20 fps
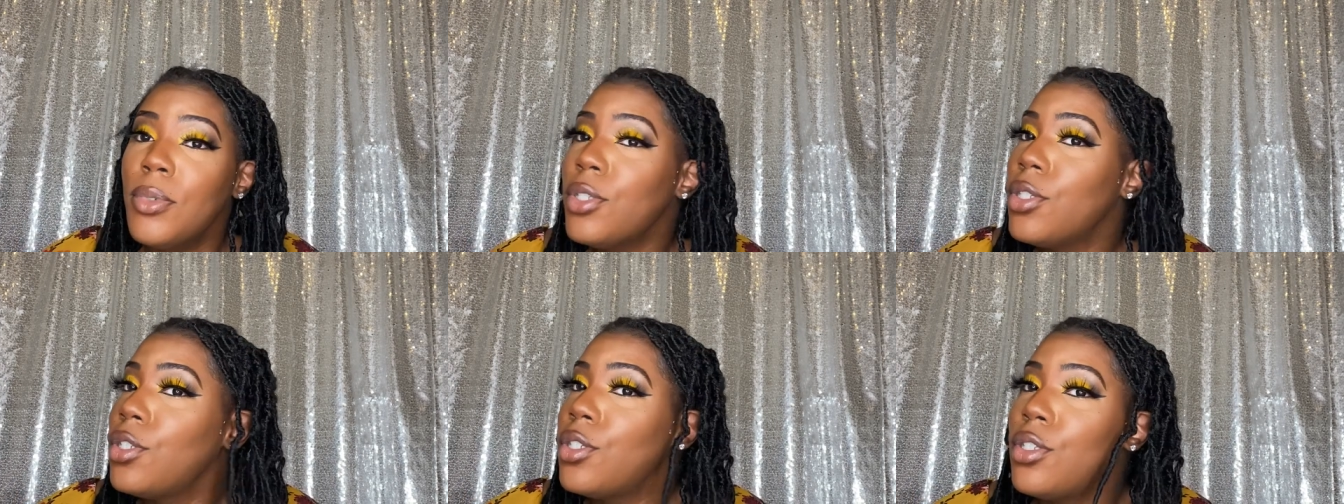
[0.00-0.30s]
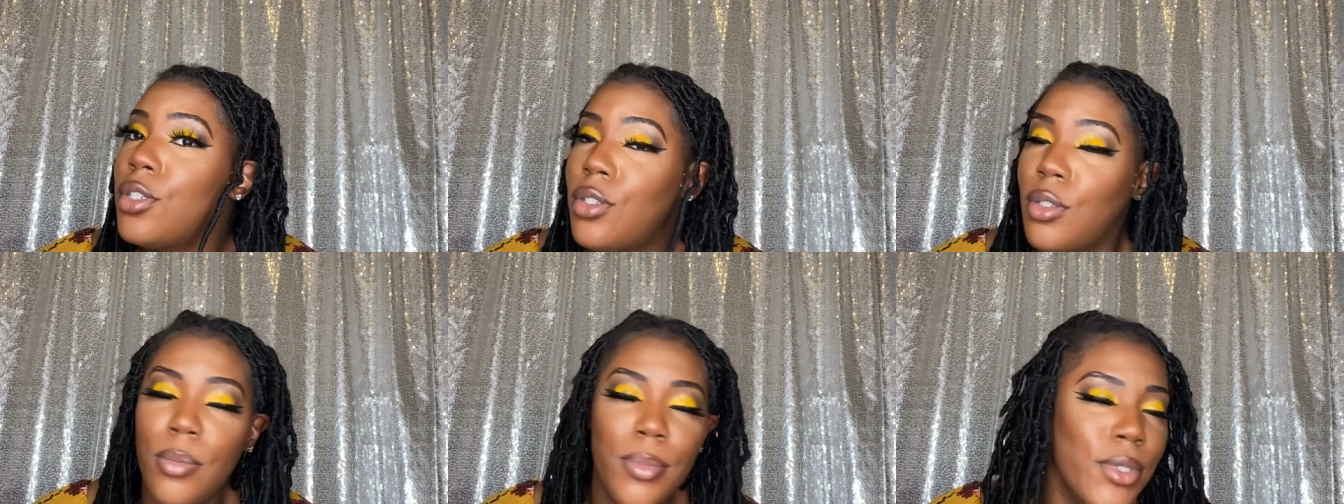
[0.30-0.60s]

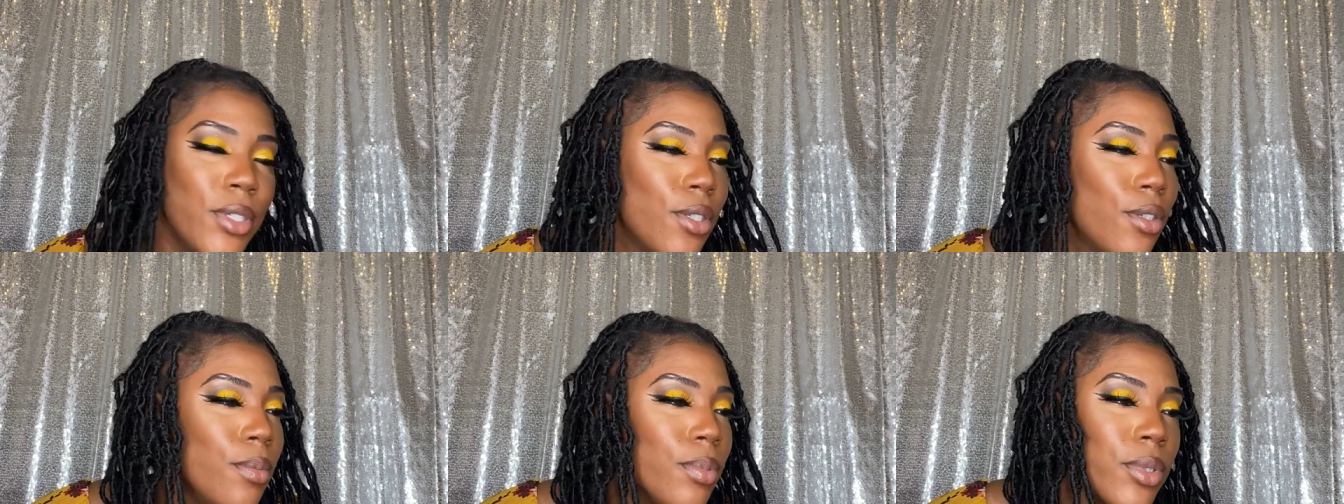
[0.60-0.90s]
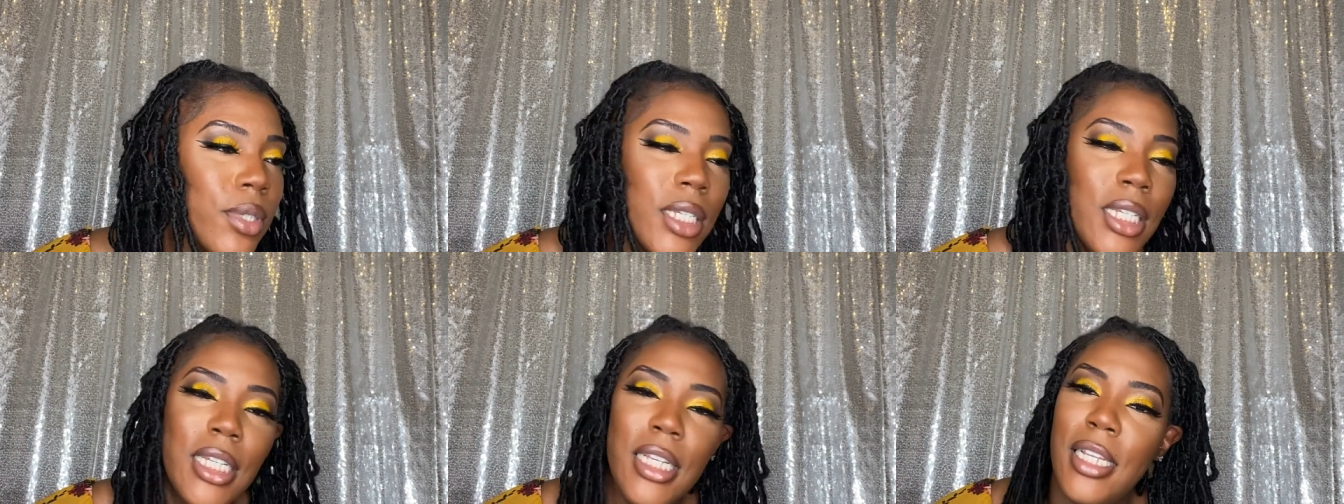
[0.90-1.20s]
super duper
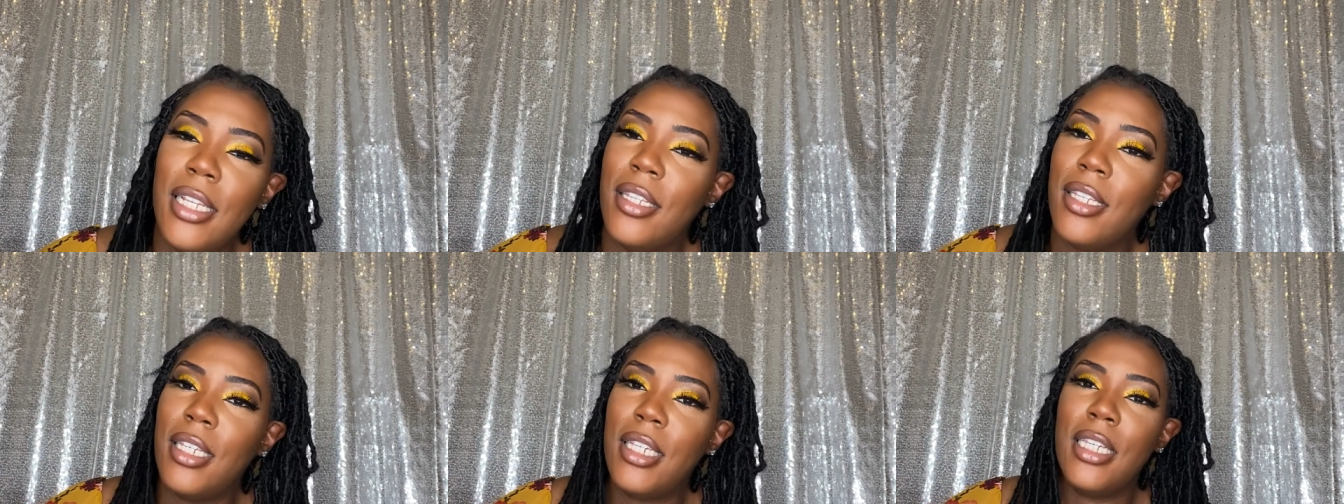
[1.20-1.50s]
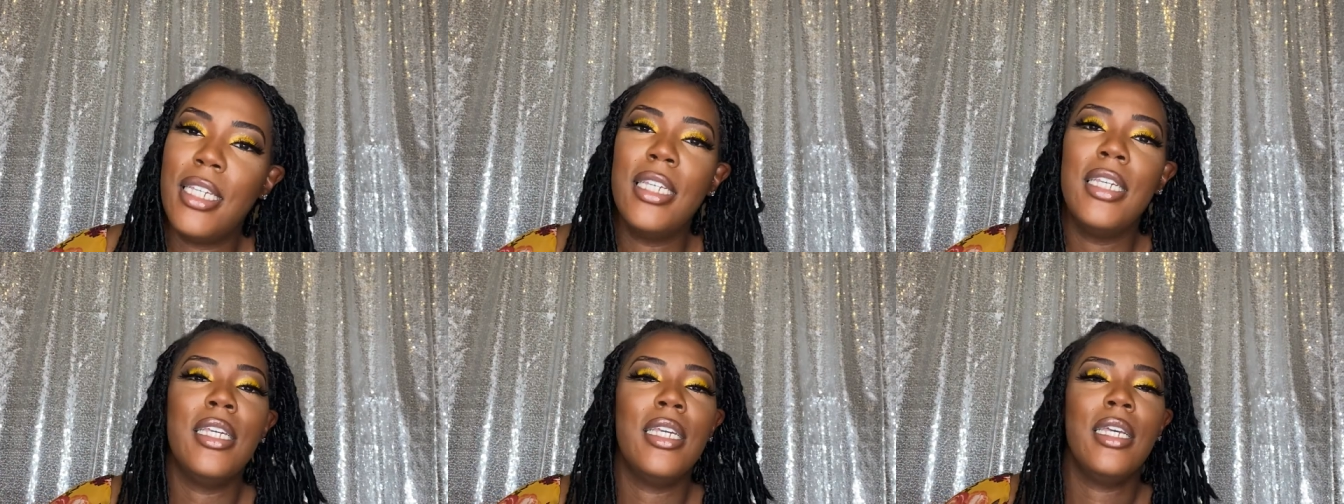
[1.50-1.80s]

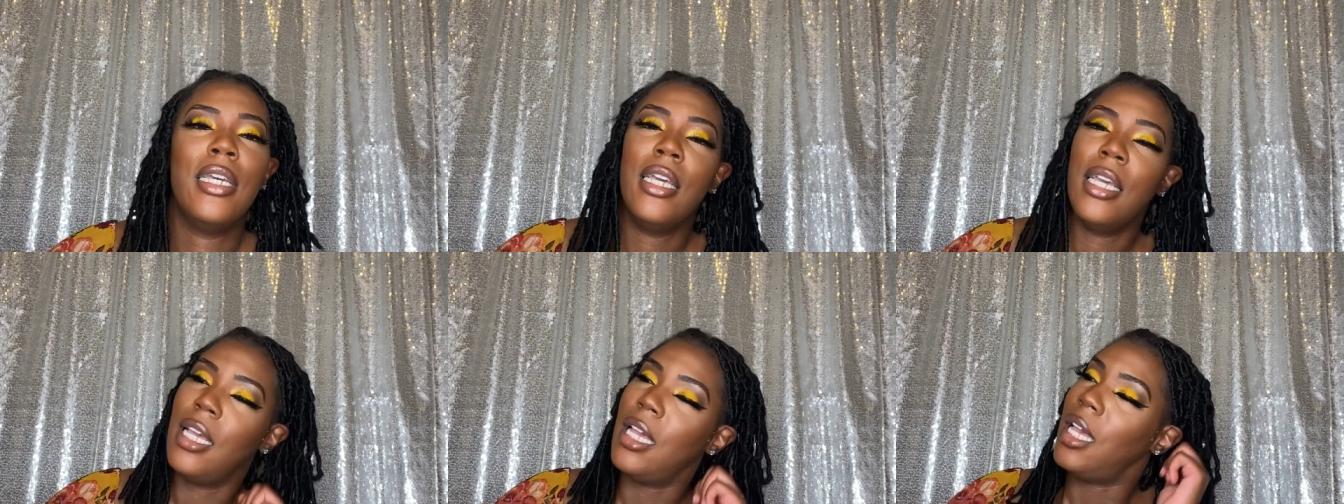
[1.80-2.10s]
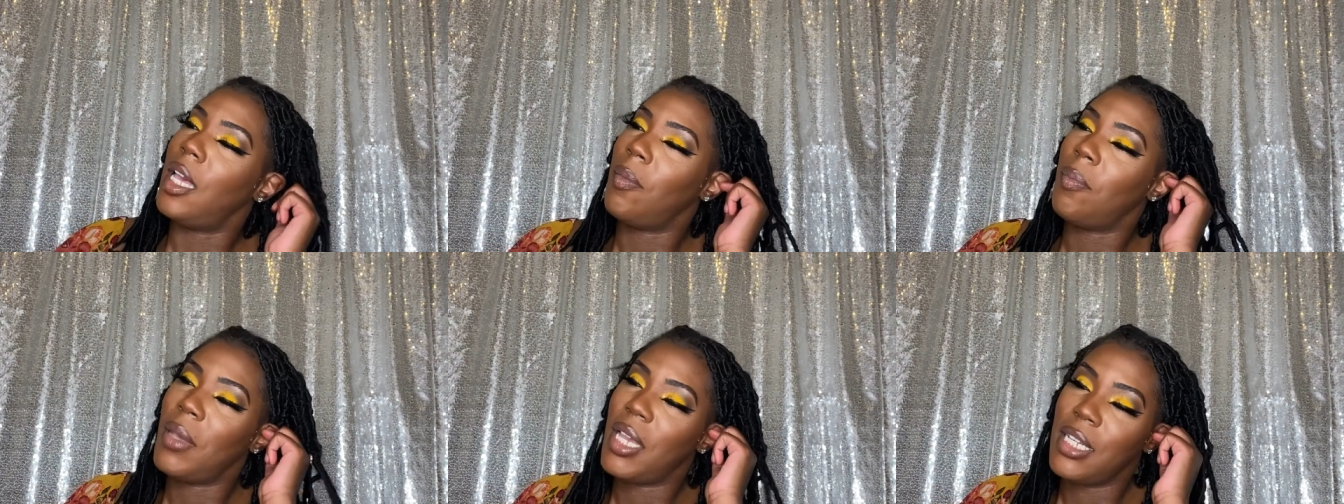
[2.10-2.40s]
easy.
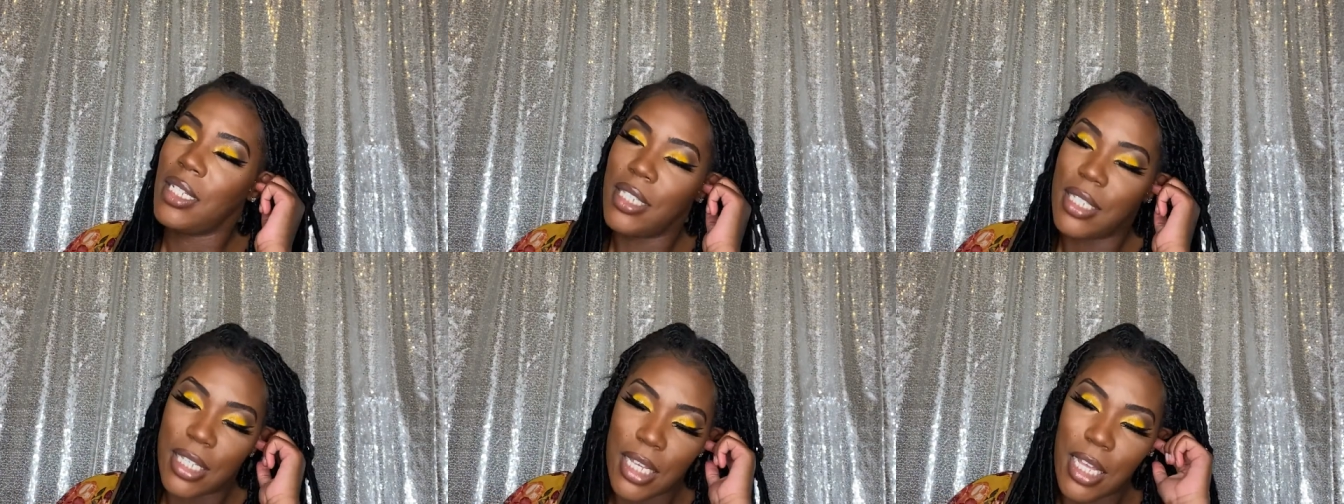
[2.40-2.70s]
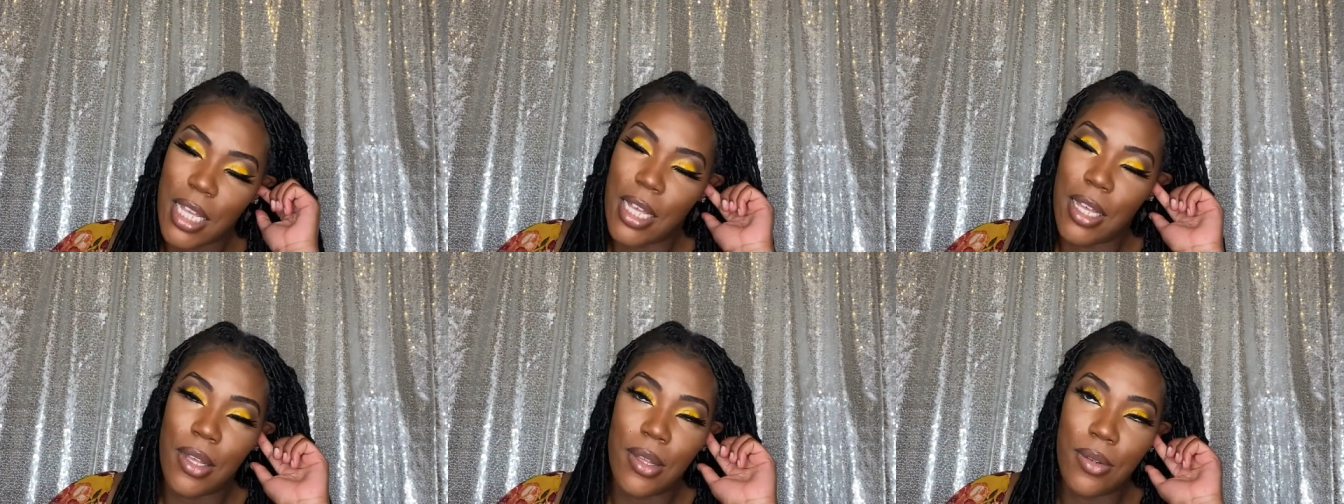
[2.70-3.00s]
It may
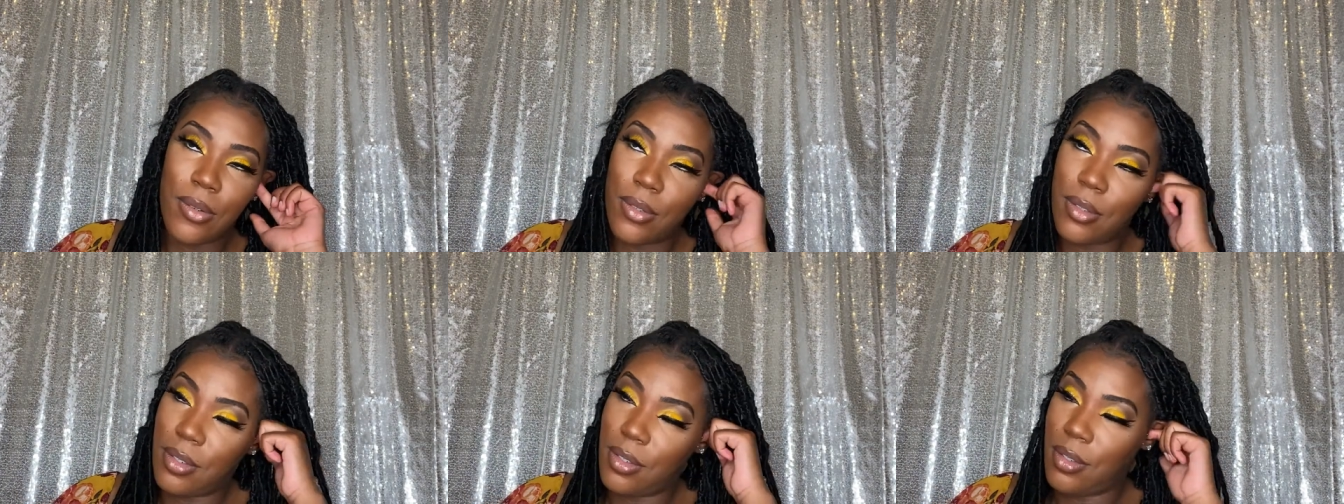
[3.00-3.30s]
sound